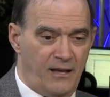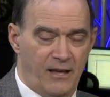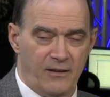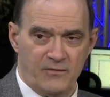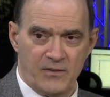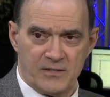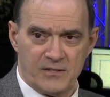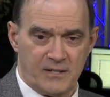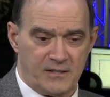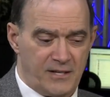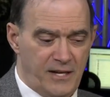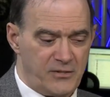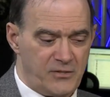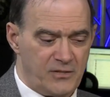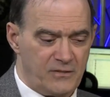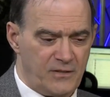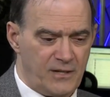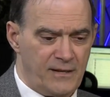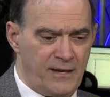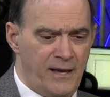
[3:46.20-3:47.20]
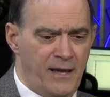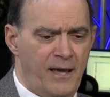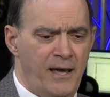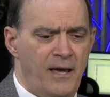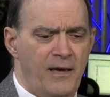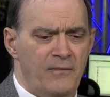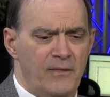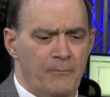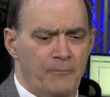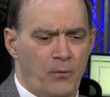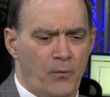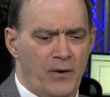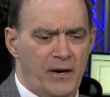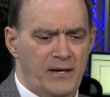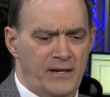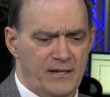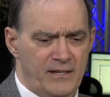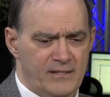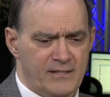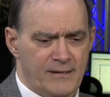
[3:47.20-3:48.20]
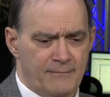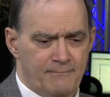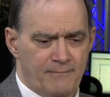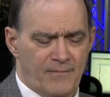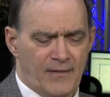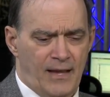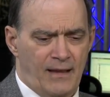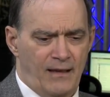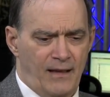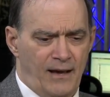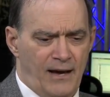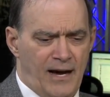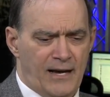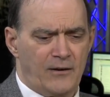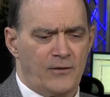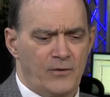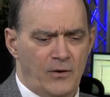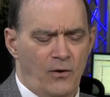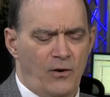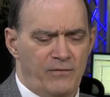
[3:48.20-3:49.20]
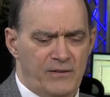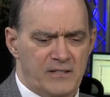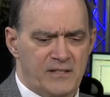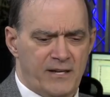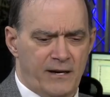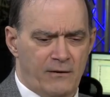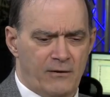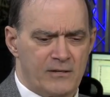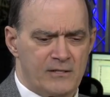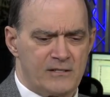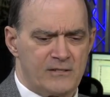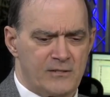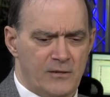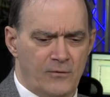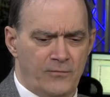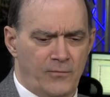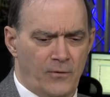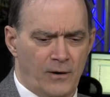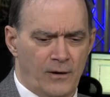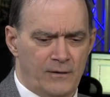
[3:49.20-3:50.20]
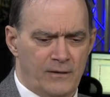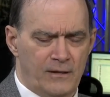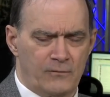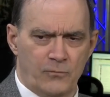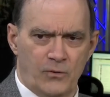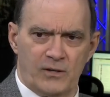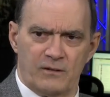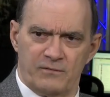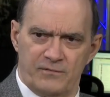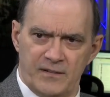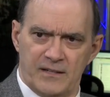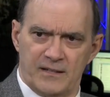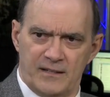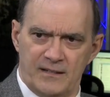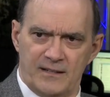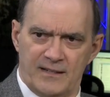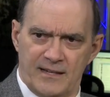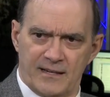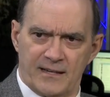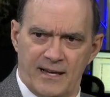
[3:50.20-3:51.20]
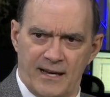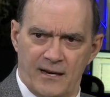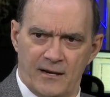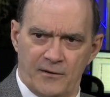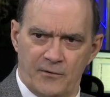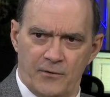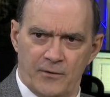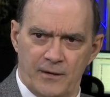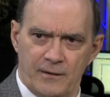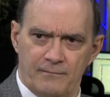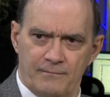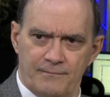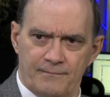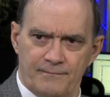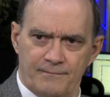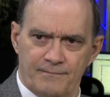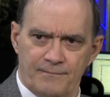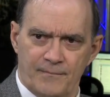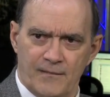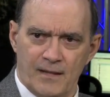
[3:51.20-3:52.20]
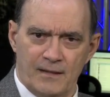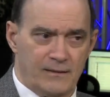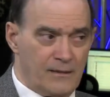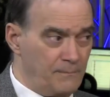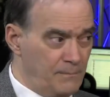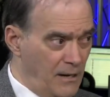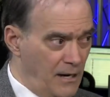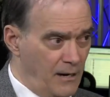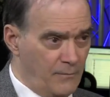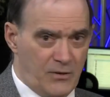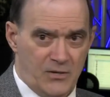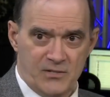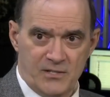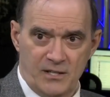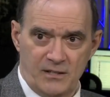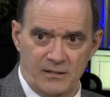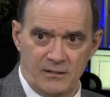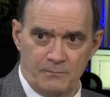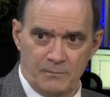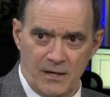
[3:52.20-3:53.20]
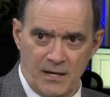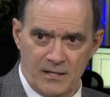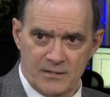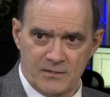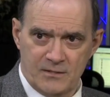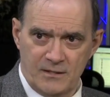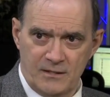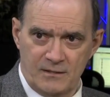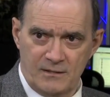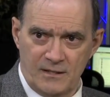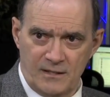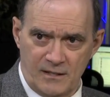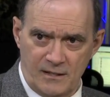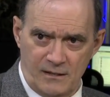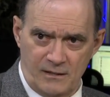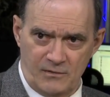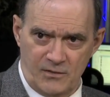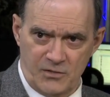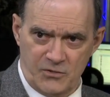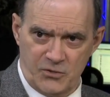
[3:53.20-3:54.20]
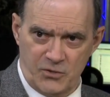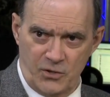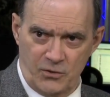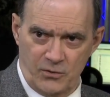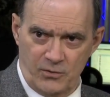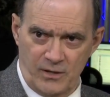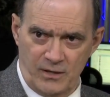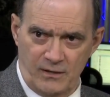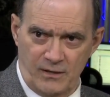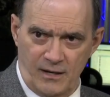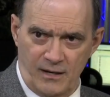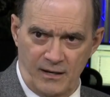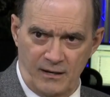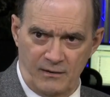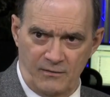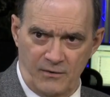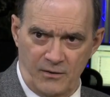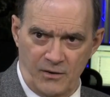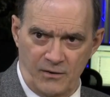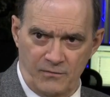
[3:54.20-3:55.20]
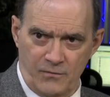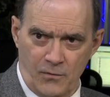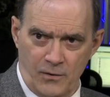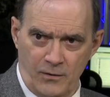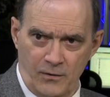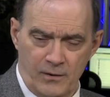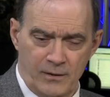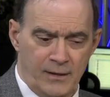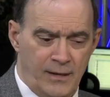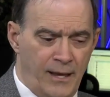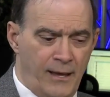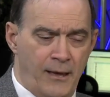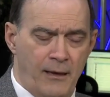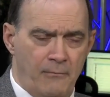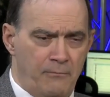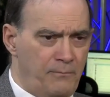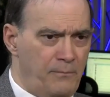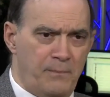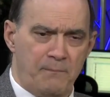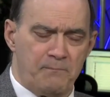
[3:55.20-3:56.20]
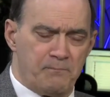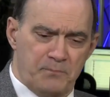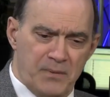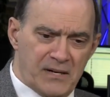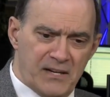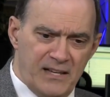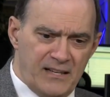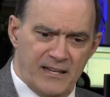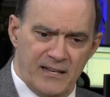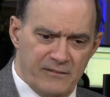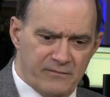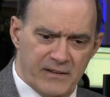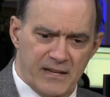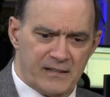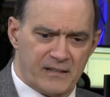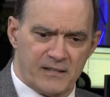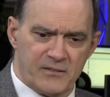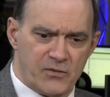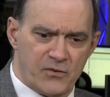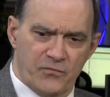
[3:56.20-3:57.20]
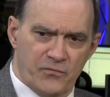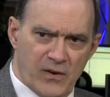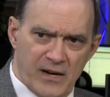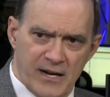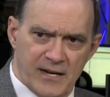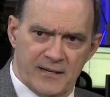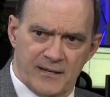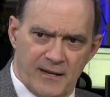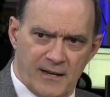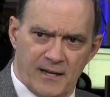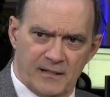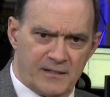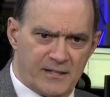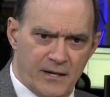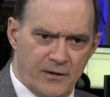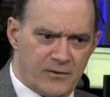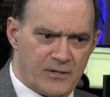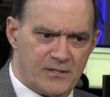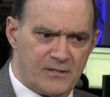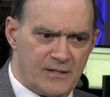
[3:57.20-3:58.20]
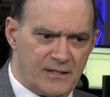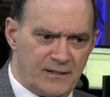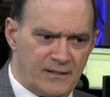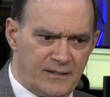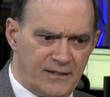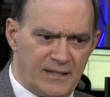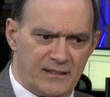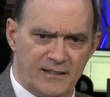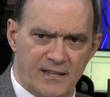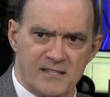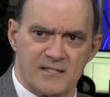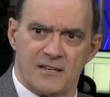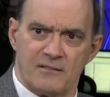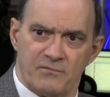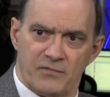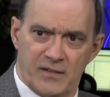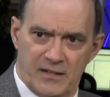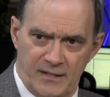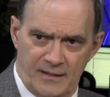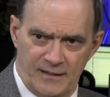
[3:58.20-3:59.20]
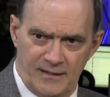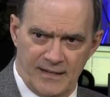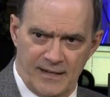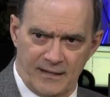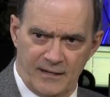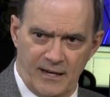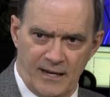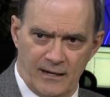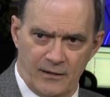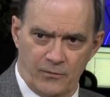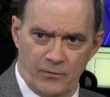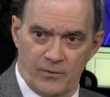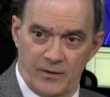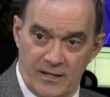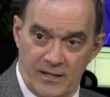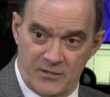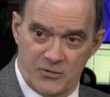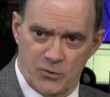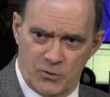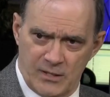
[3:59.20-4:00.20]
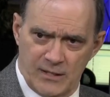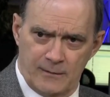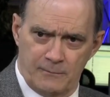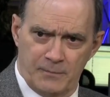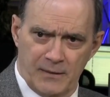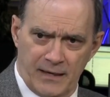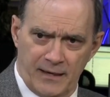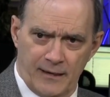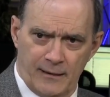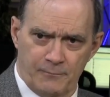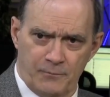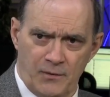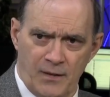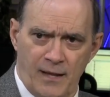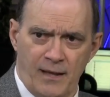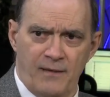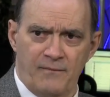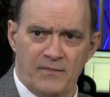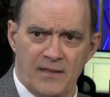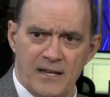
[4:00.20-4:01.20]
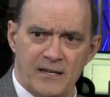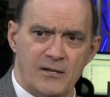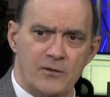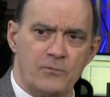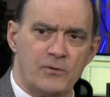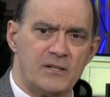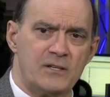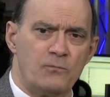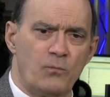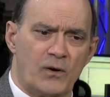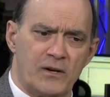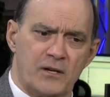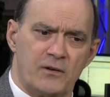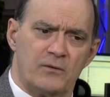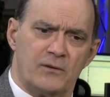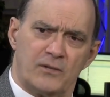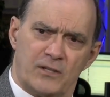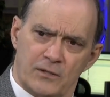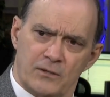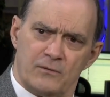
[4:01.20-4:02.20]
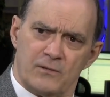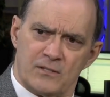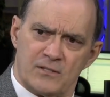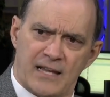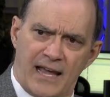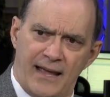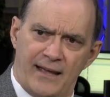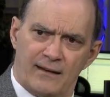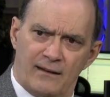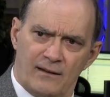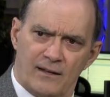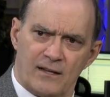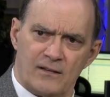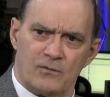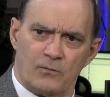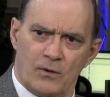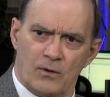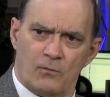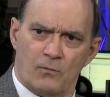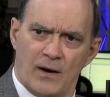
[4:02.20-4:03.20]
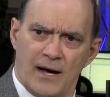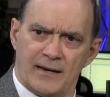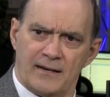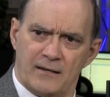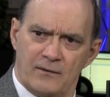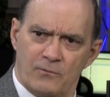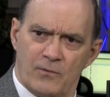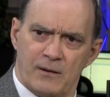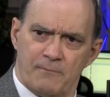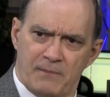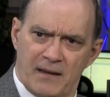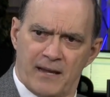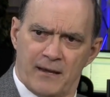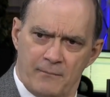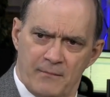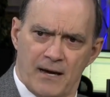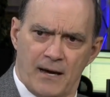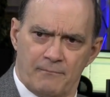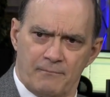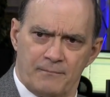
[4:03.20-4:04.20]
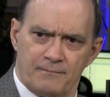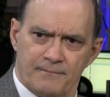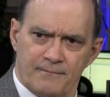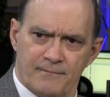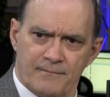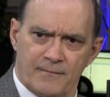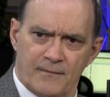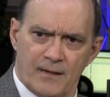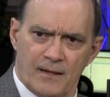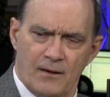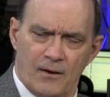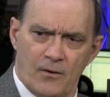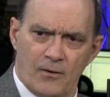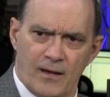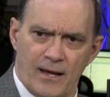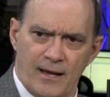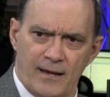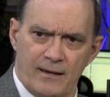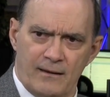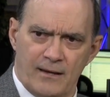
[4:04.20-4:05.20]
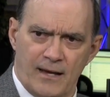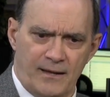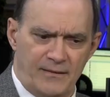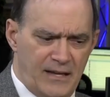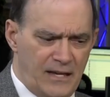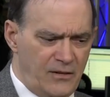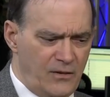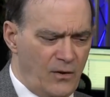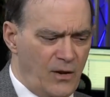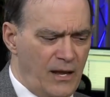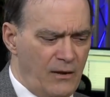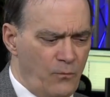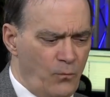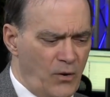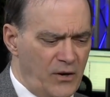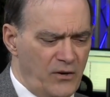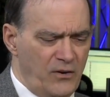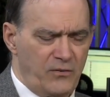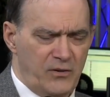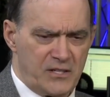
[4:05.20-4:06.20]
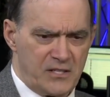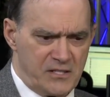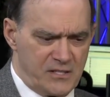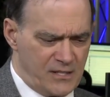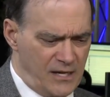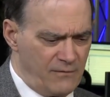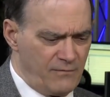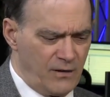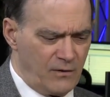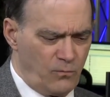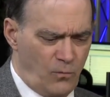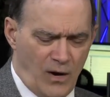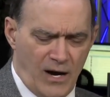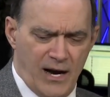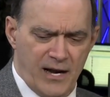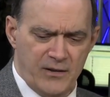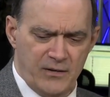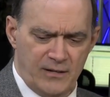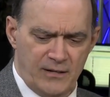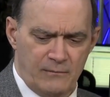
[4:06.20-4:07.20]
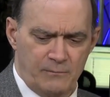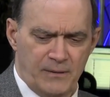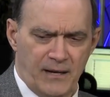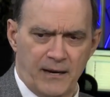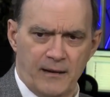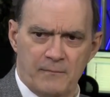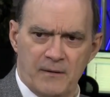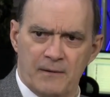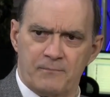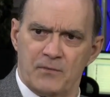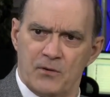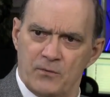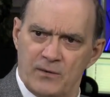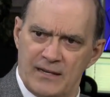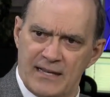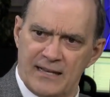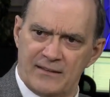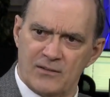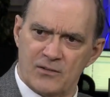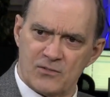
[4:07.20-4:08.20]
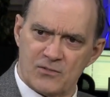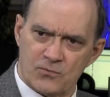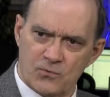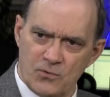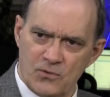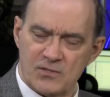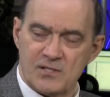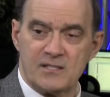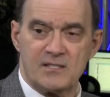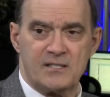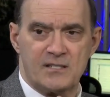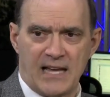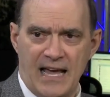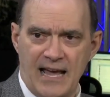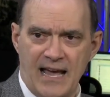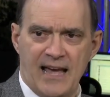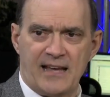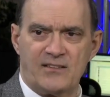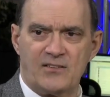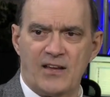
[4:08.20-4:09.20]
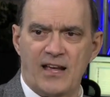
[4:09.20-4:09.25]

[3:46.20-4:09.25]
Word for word: visitation thing. The point is, I don't know of a terrorist so far that wouldn't fit into that category. The bombers in Boston, the, right. the shooter in, in Fort Hood. But in the event that you find a, a terrorist that, that doesn't fit into that category, you didn't pick up, then you would what you do is analyze well why didn't we pick him up okay and then when you discovered why you didn't pick him up you would add those rules as, as,